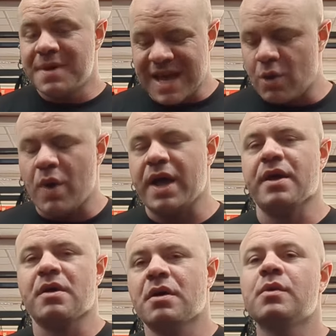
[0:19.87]
get
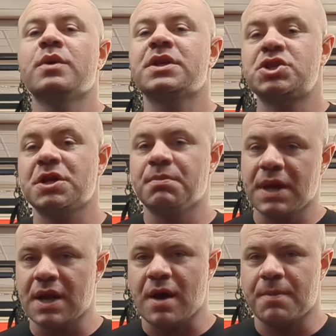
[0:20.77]
away with the chin
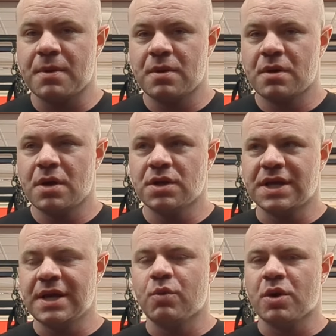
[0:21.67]
being up. And the
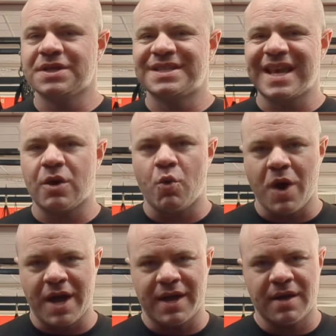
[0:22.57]
key word is get
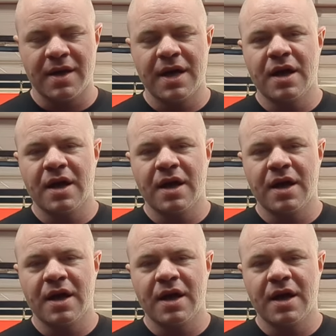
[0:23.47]
away.